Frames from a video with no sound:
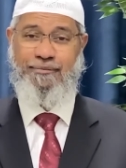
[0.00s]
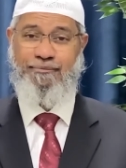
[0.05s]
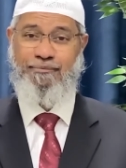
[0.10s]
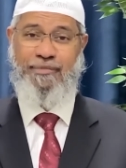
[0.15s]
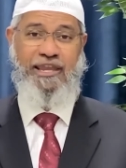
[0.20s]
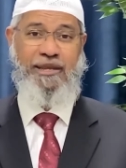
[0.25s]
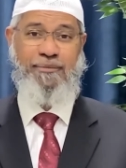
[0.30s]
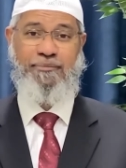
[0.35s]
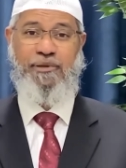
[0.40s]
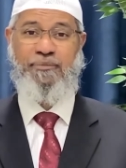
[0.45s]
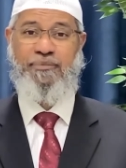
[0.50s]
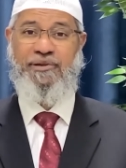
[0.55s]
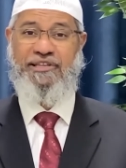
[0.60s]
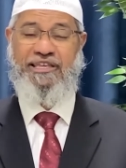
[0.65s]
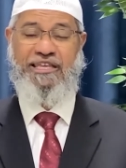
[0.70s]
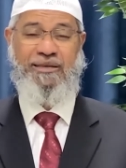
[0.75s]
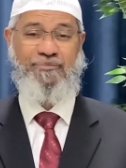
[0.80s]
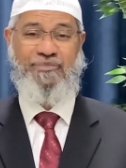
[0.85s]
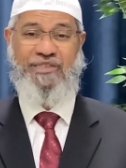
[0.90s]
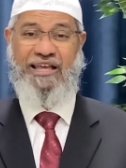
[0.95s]
many people
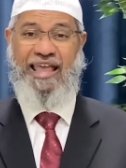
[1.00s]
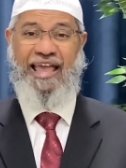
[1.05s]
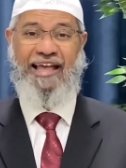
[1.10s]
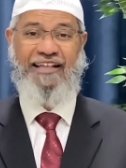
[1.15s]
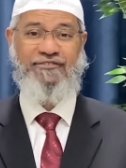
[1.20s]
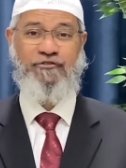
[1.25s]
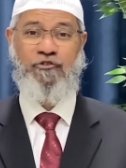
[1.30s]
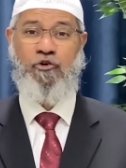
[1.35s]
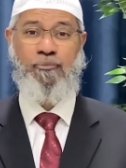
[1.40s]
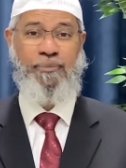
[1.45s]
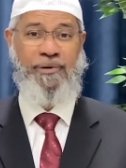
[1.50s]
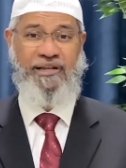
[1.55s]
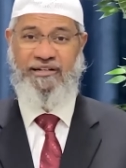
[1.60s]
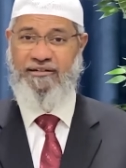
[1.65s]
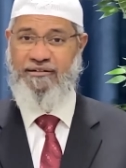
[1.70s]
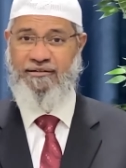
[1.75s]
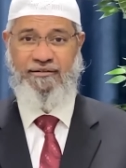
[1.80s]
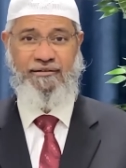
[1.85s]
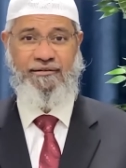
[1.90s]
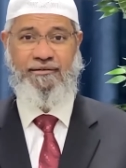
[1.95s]
keep the gas
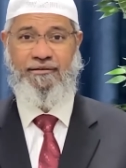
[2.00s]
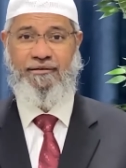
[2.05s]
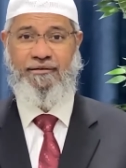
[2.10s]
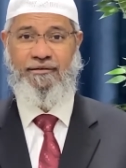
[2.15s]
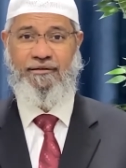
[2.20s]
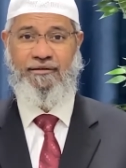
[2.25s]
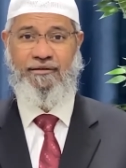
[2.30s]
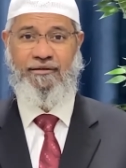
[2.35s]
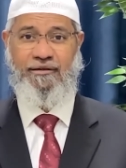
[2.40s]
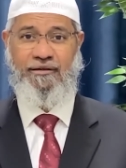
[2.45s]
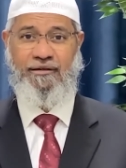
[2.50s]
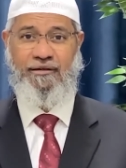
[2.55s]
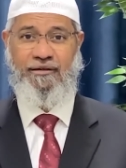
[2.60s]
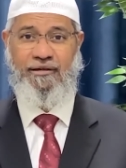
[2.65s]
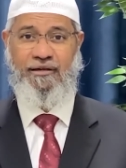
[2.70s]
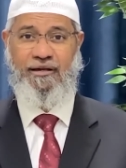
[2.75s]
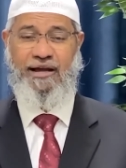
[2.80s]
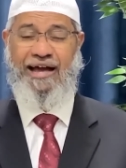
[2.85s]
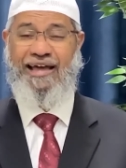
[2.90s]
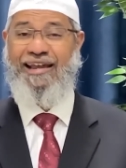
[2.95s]
open,
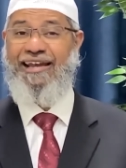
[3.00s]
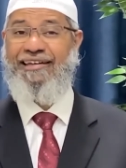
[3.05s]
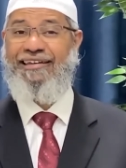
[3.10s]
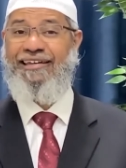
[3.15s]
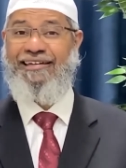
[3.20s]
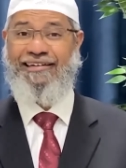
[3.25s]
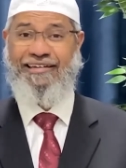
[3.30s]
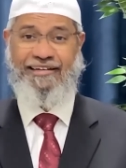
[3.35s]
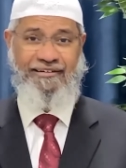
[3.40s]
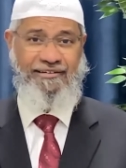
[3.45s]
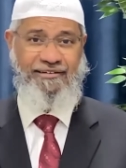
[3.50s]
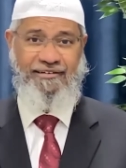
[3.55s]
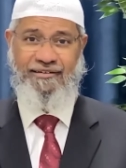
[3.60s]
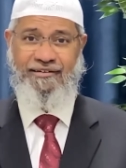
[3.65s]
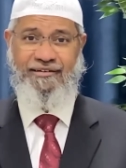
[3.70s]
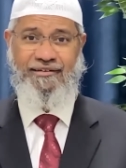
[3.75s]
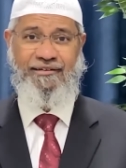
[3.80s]
unattended.